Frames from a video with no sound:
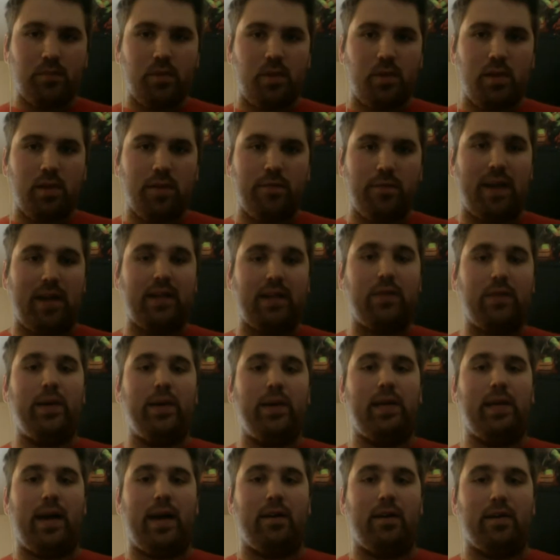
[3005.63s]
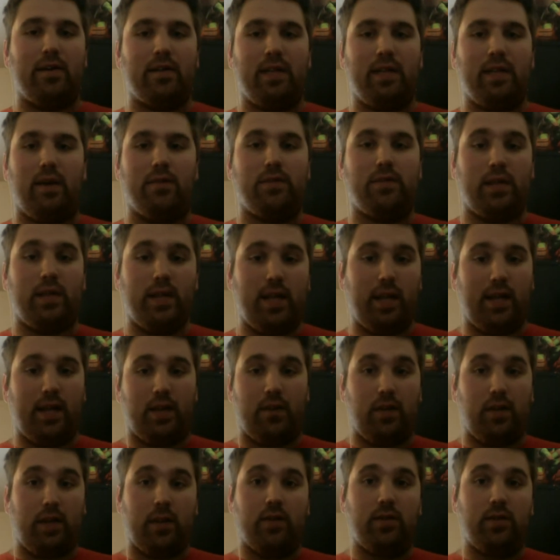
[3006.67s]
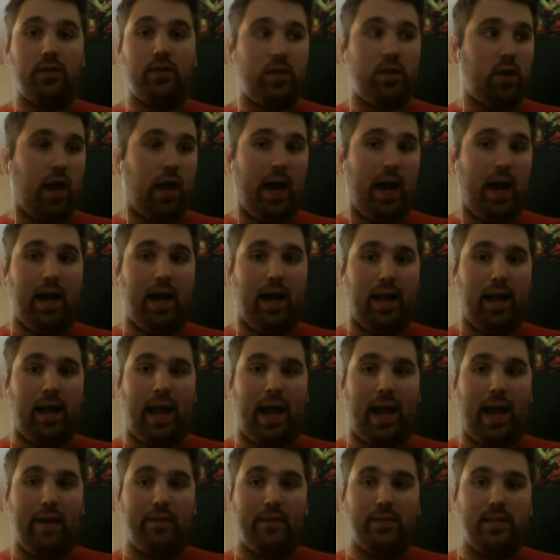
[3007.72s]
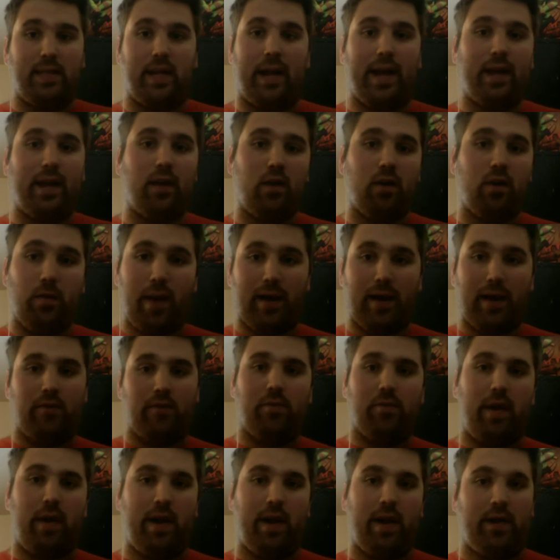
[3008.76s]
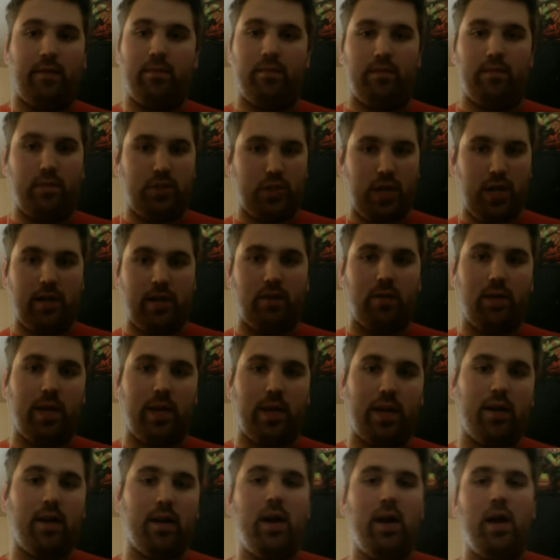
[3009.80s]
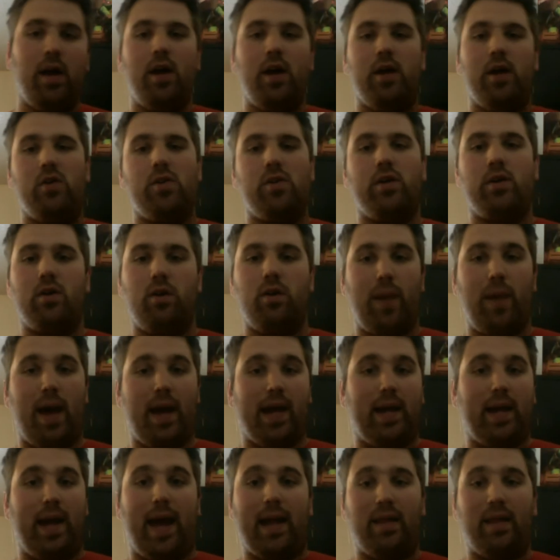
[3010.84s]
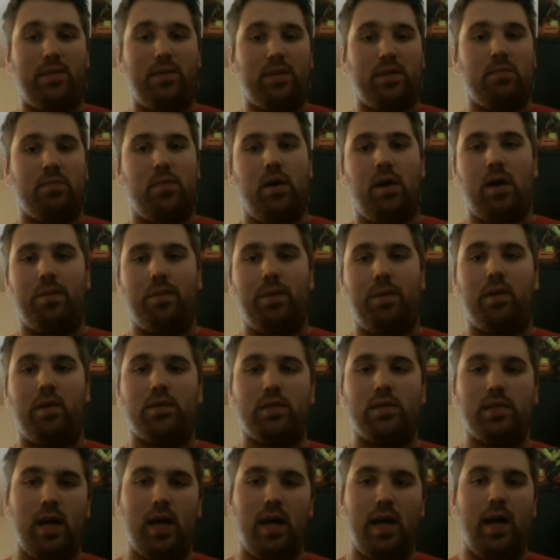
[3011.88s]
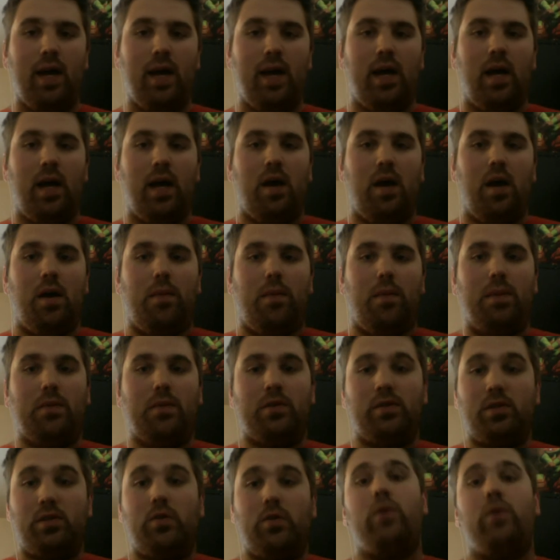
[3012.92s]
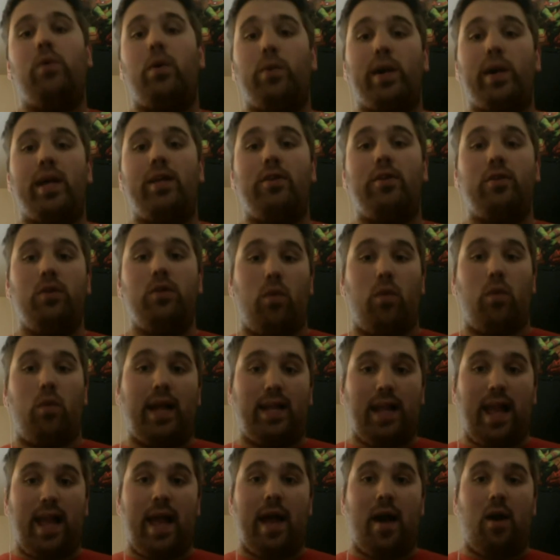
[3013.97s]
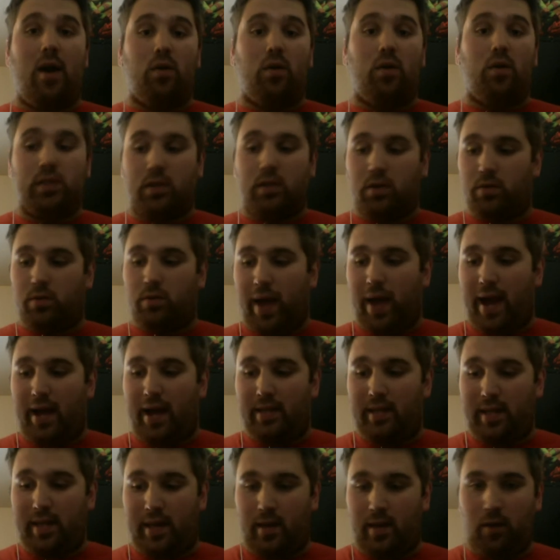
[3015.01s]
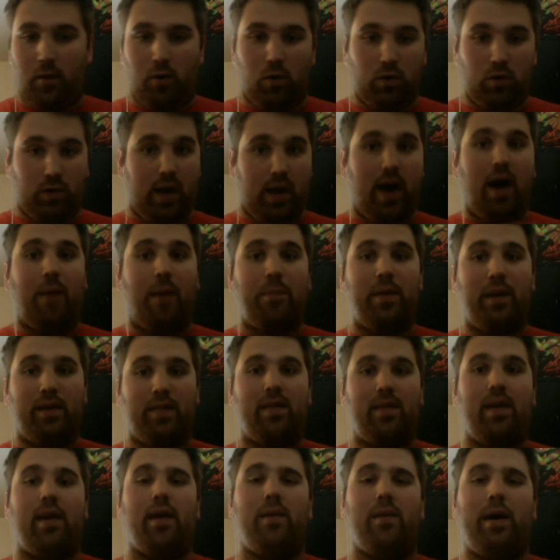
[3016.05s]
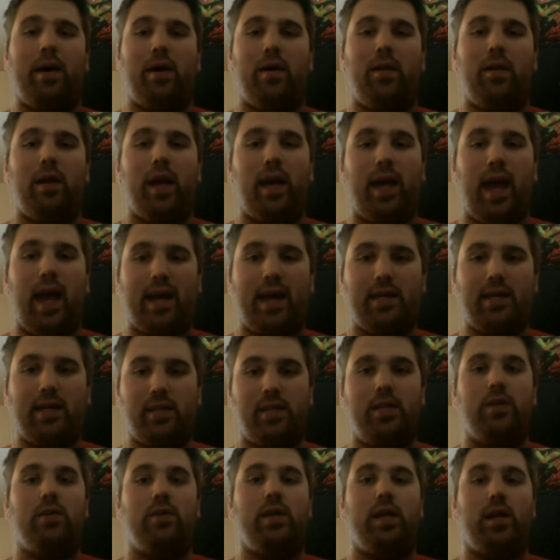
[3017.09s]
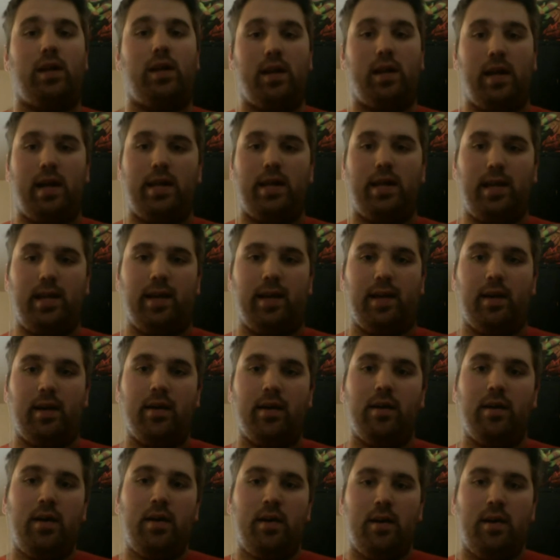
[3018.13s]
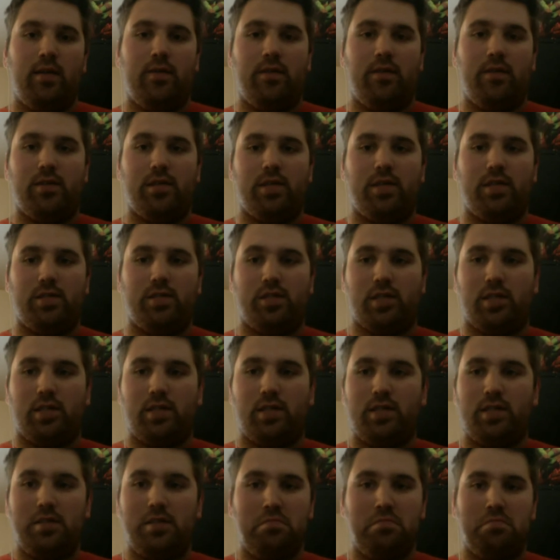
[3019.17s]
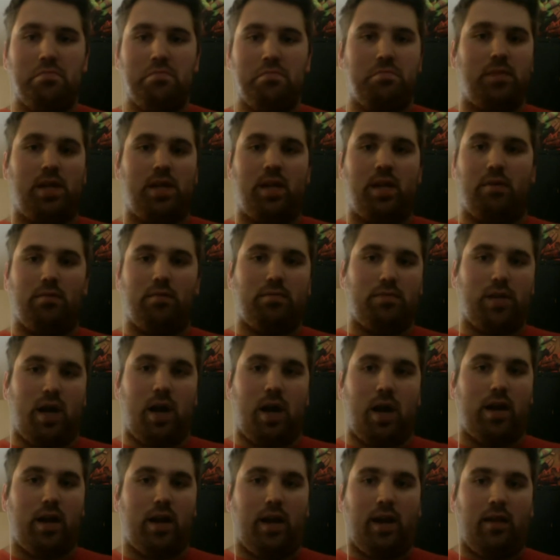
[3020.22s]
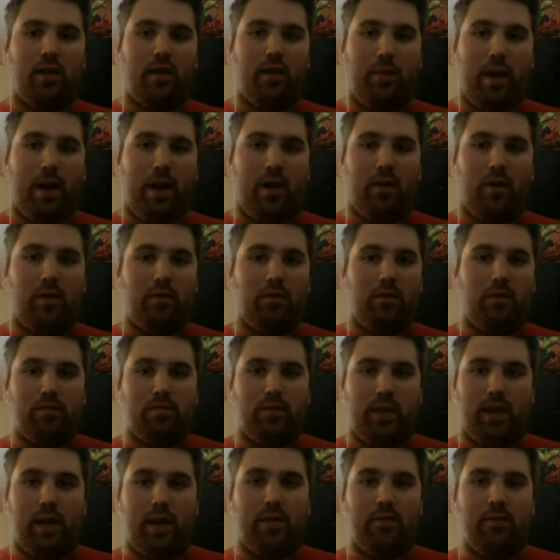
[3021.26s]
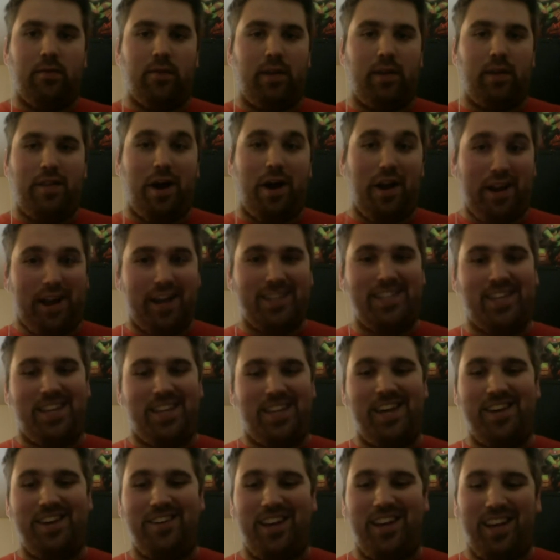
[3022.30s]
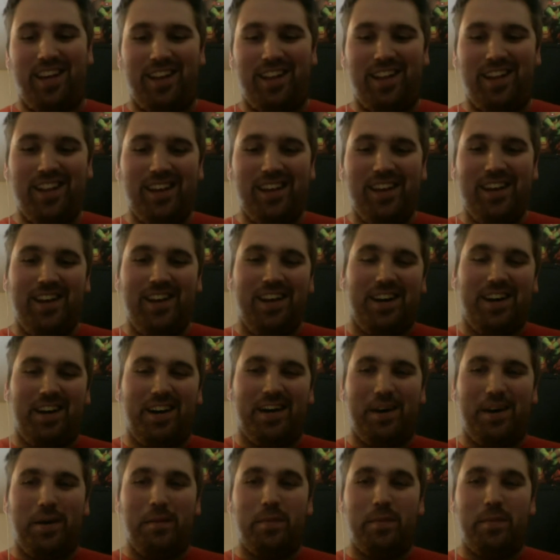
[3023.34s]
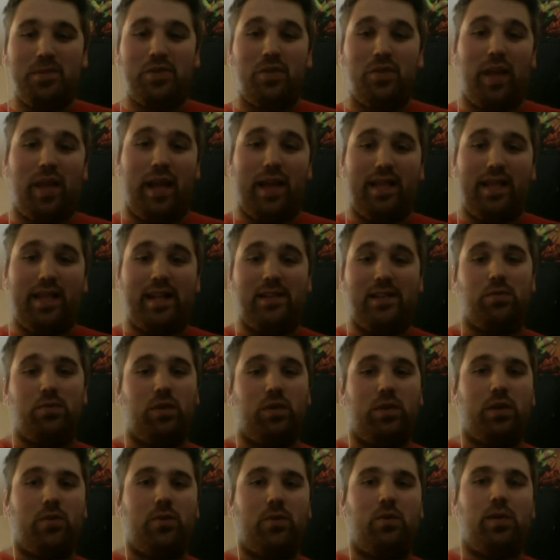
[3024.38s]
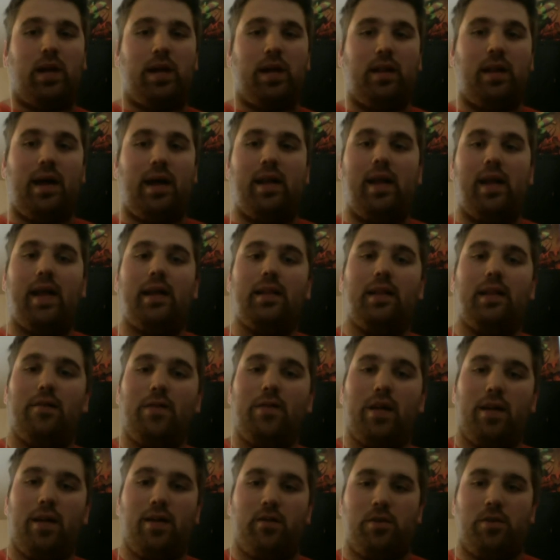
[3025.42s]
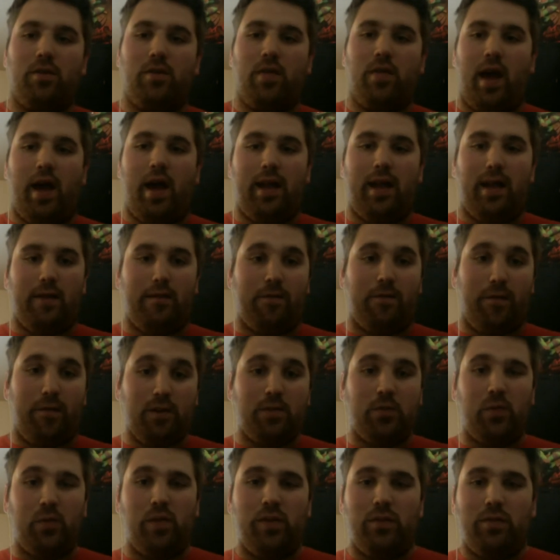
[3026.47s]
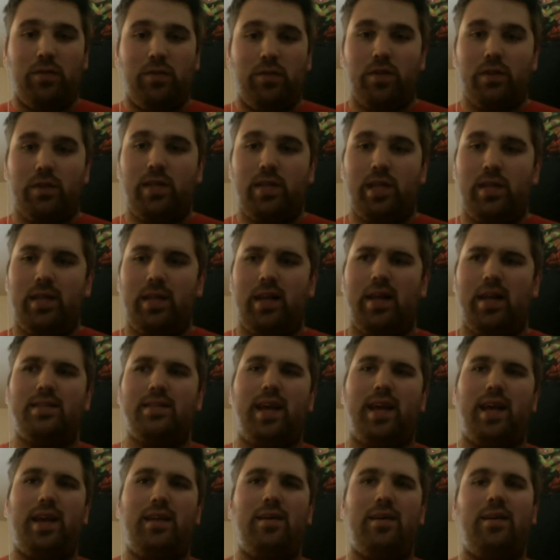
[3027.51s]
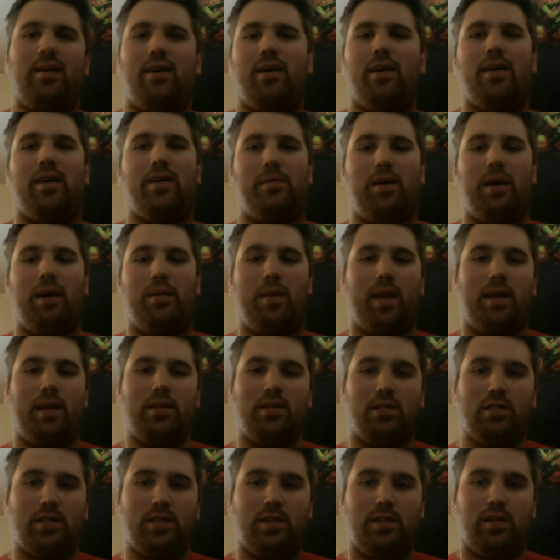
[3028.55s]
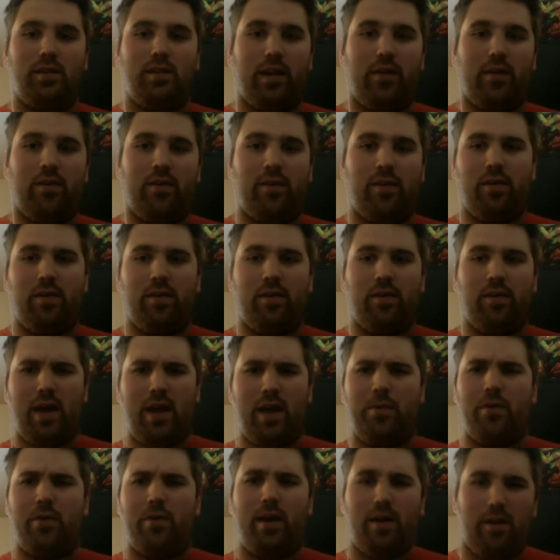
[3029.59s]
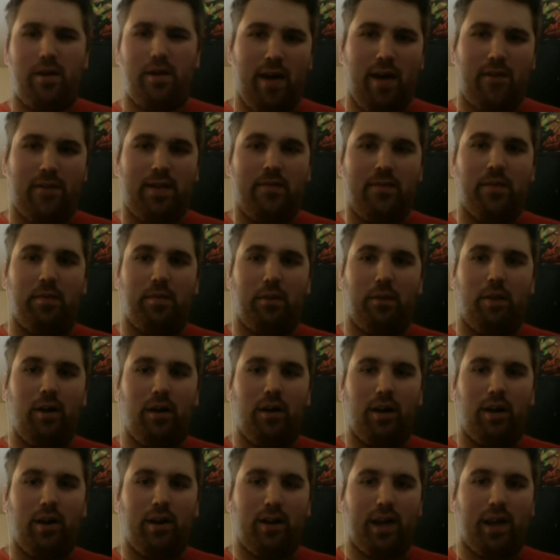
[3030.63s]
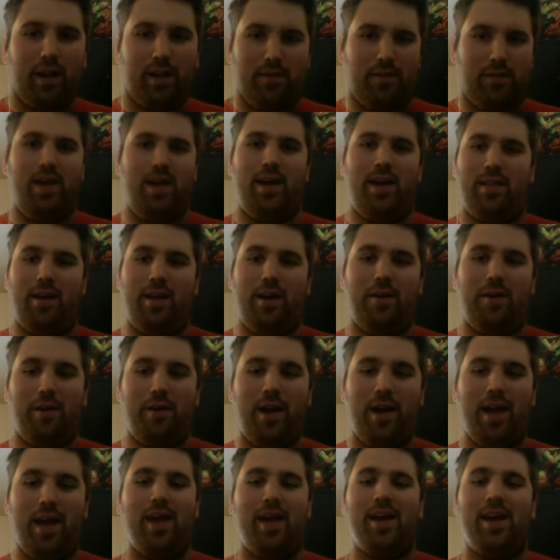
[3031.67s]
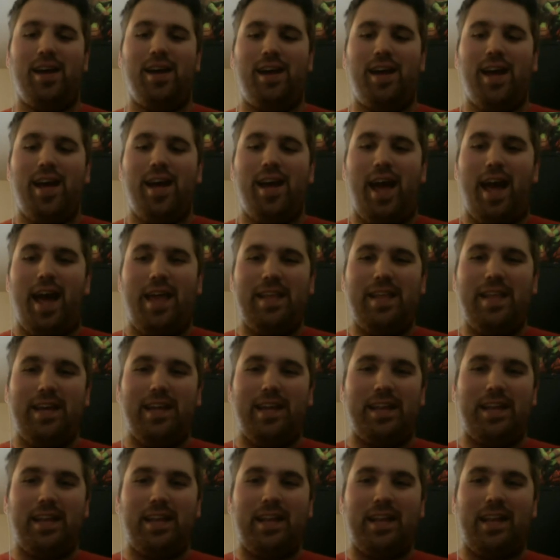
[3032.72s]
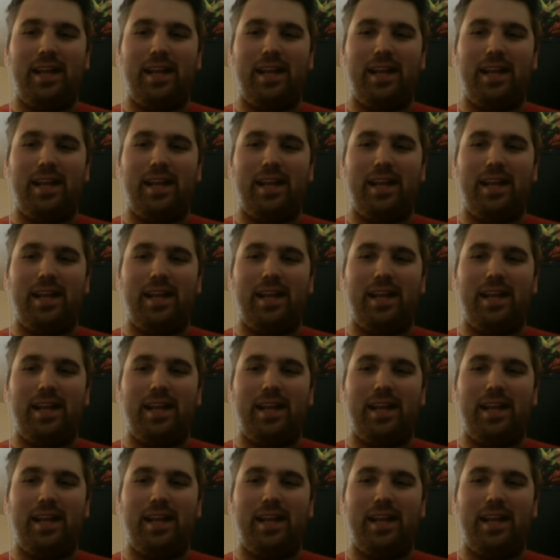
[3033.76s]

The fact that we allowed ourselves, and again, like you said, I said I can go back and do my channel later. You can go back and add them as blog posts. But it was doing what we can do right now. So back to the whole topic thing about like executing on an idea versus just, you know, talking about it and not executing. So like that's really cool, and I love that you do that. And at first, when you first said that, I was like, oh, come on, man, just, you know, like you're a copywriter, you have to have a blog, like you can't not write. And then